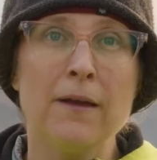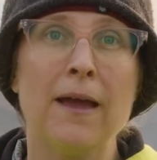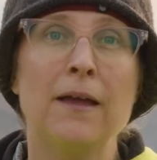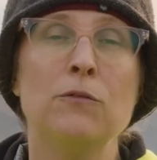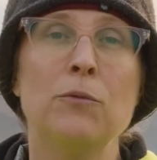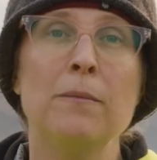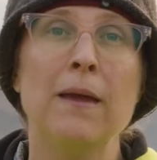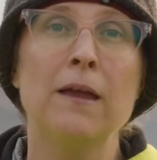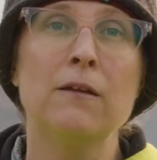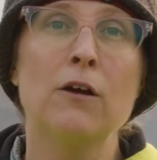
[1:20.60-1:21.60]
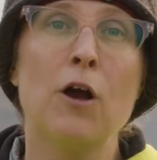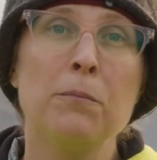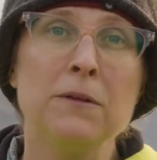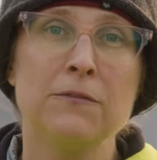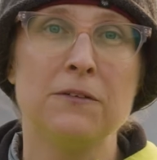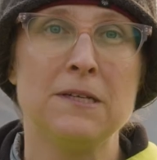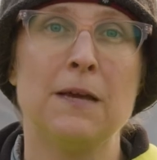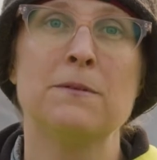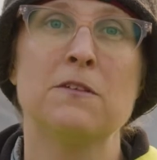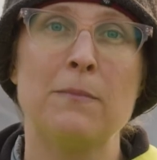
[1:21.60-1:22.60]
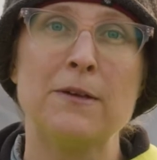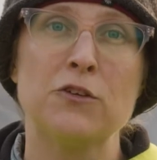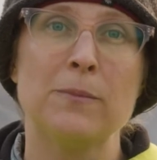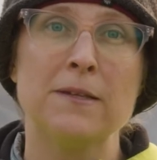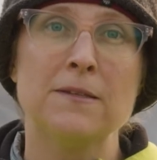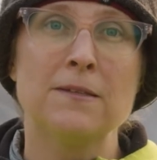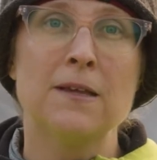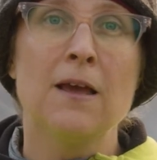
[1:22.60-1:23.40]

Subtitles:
and we made a couple different types of measurements.